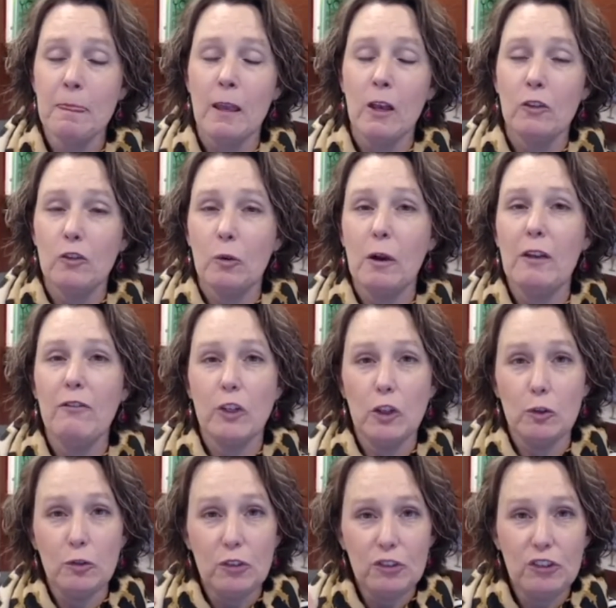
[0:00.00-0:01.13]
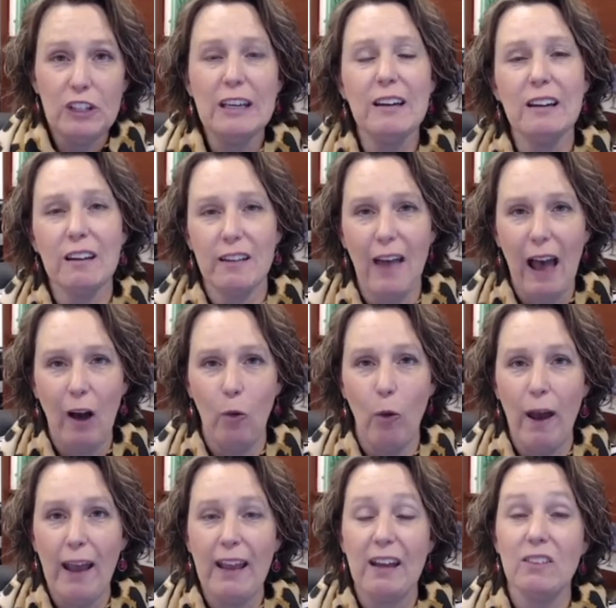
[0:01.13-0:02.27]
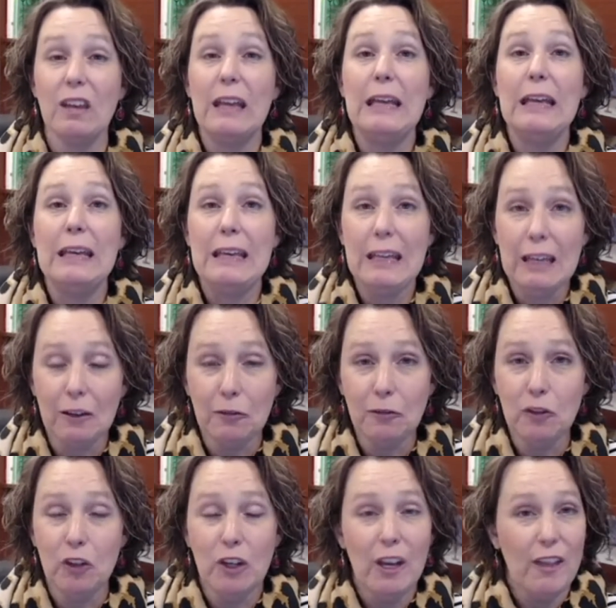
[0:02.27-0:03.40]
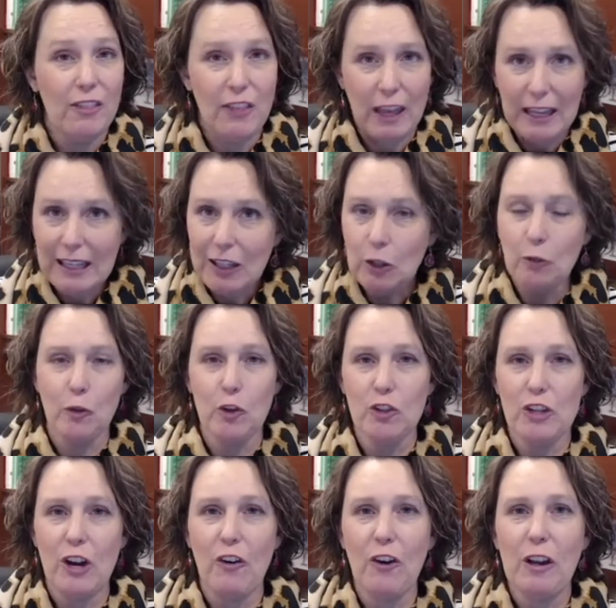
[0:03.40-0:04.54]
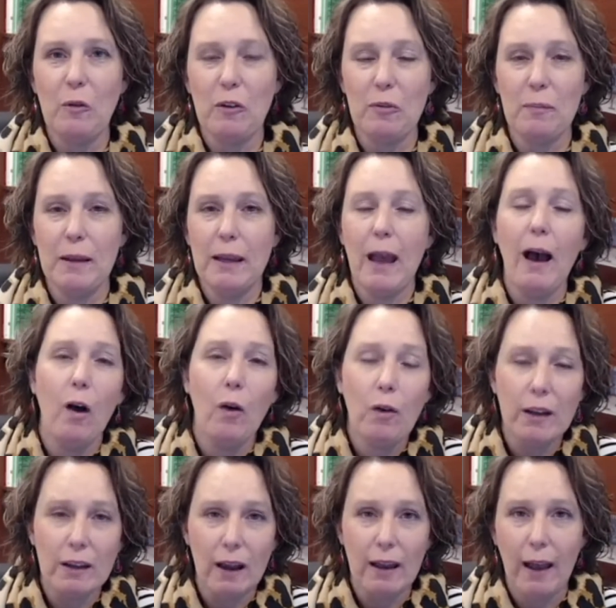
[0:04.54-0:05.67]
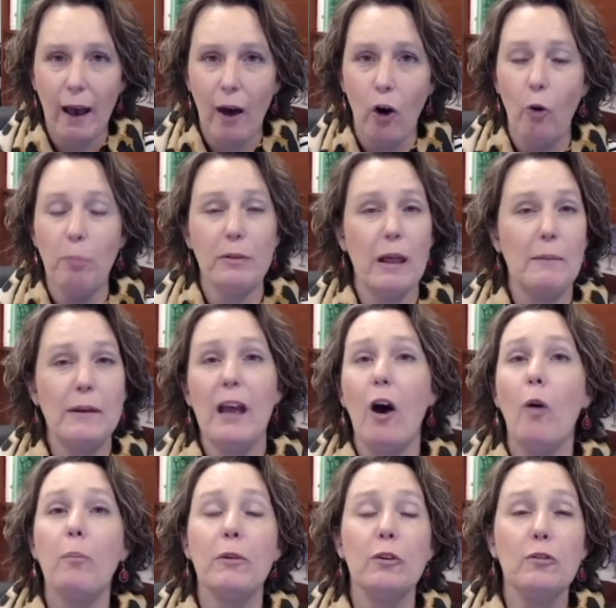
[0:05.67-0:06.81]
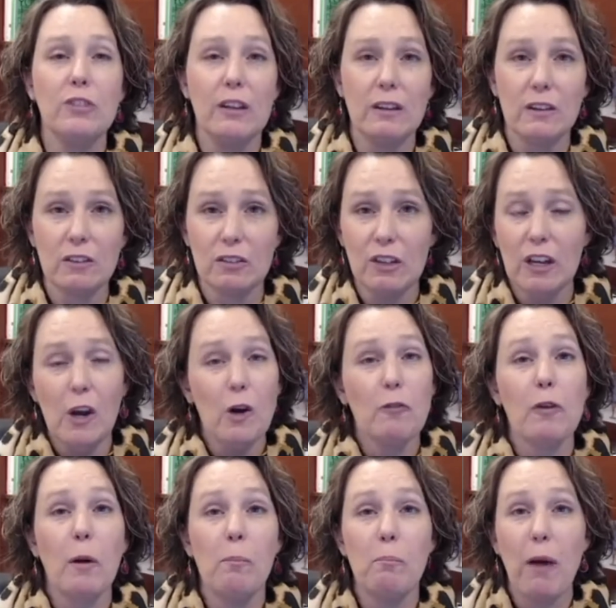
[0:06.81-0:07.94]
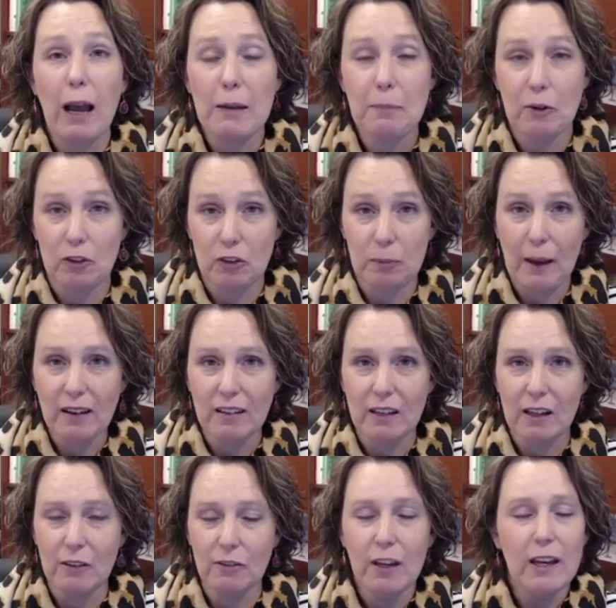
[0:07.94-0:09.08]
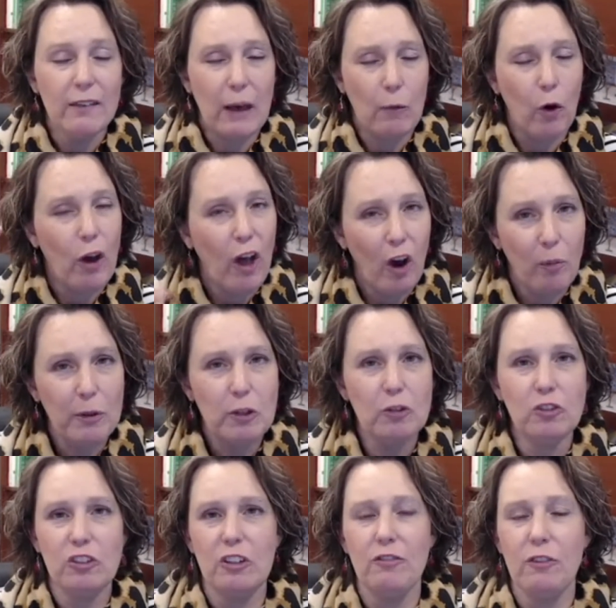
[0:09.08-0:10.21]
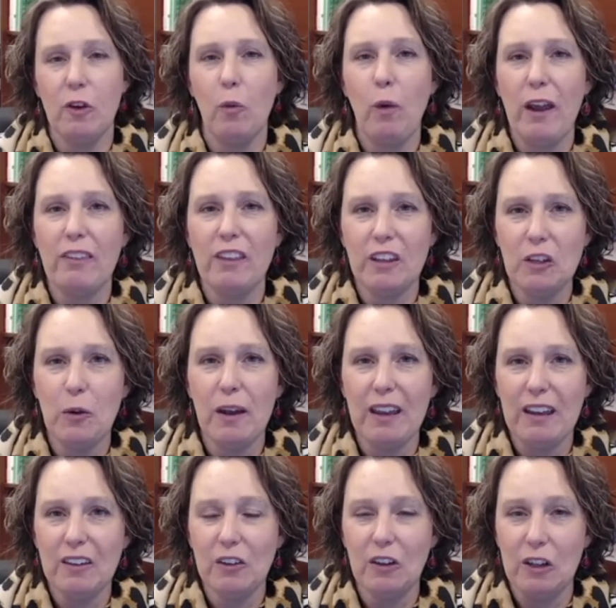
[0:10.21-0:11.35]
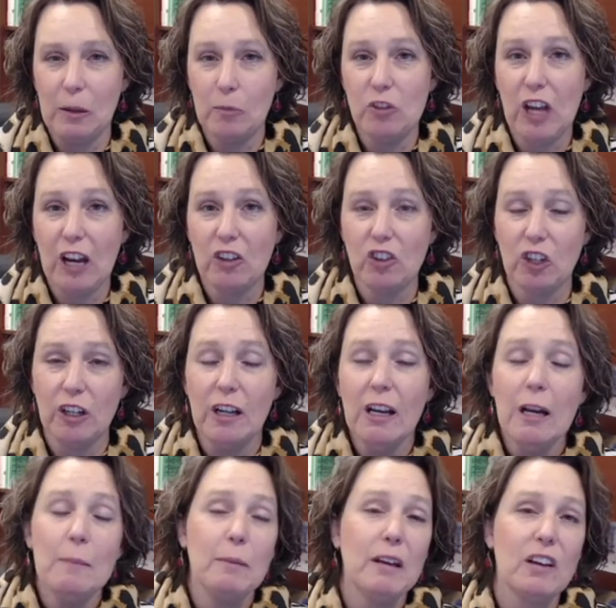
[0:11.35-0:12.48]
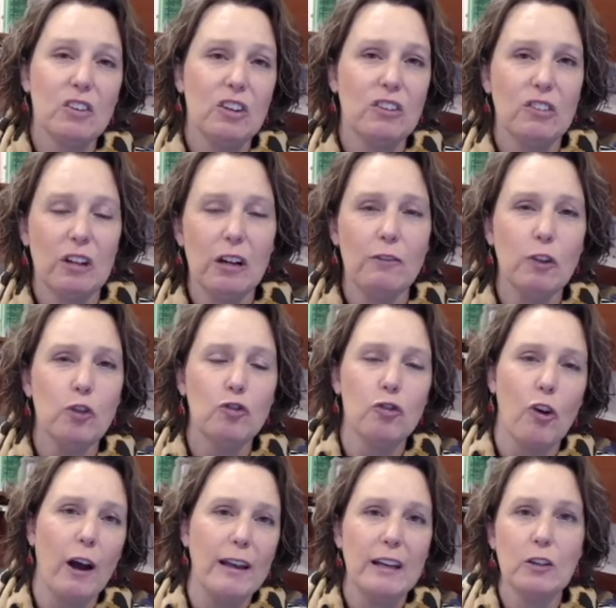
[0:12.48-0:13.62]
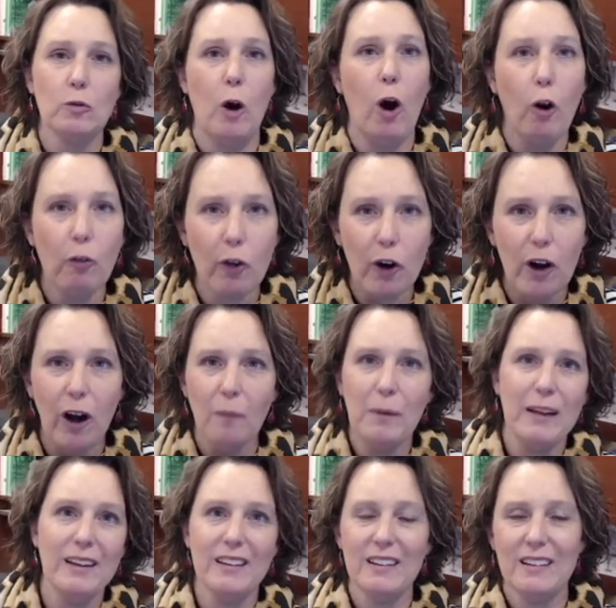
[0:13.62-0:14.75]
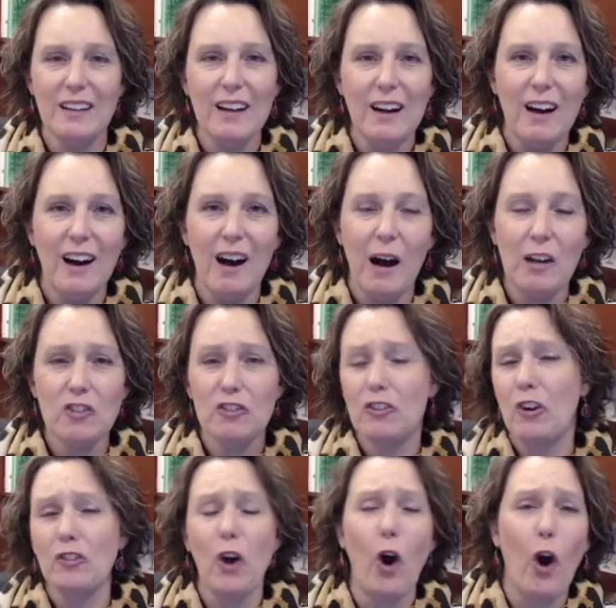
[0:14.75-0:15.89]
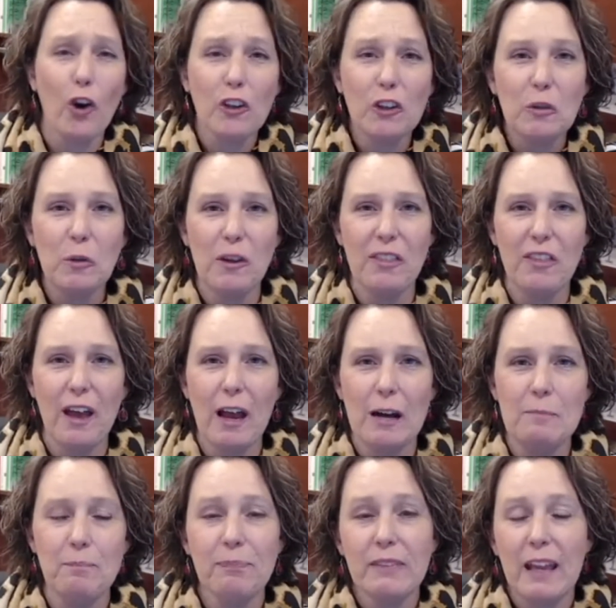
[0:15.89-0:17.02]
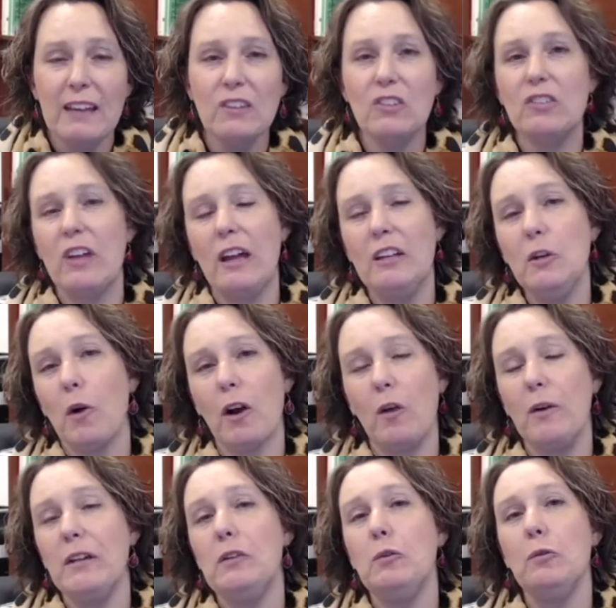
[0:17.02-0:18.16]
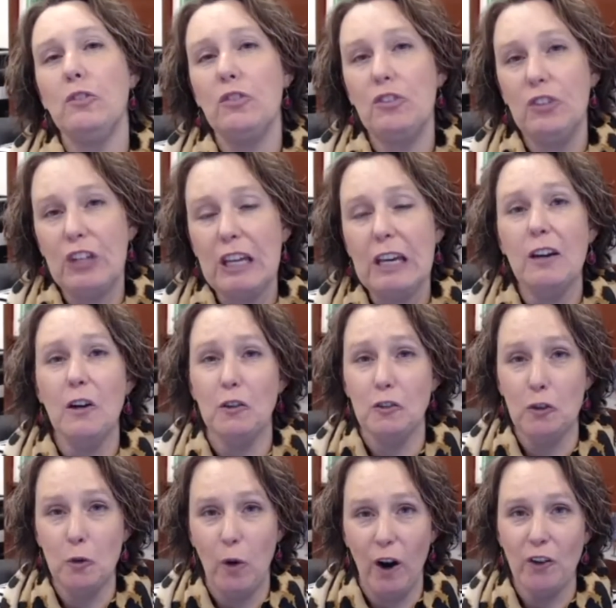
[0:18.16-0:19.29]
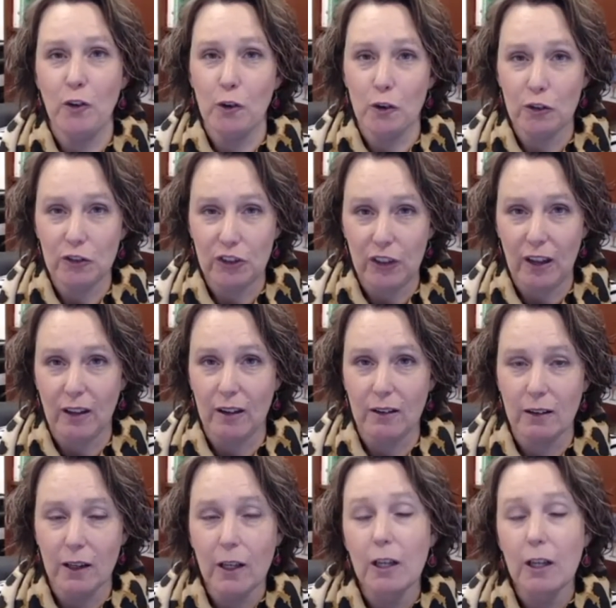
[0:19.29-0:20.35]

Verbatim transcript: So if you see it that way as a gift Thank you for sharing with me. How can I help? Let me help you see this from my perspective that will help you shift the way that you handle an objection. Because instead of you trying to overcome it and uh, start to argue with them, instead you are going to seek to understand.